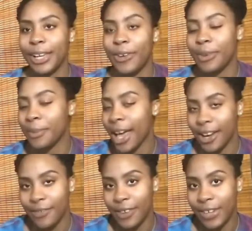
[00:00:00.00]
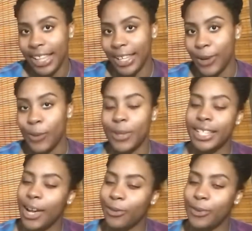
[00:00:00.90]
Just email me at
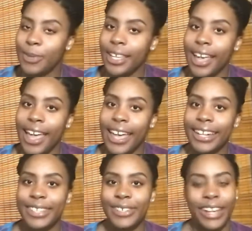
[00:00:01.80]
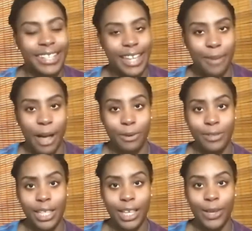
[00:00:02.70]
lovefromaleo@gmail.com, and
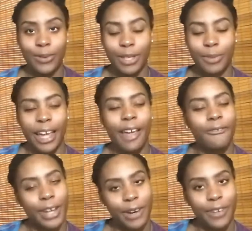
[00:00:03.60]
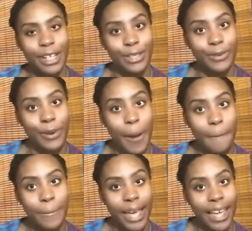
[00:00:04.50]
I will see you there, okay? I'm Love from a Leo.
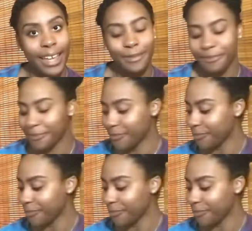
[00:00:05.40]
If I'm not your favorite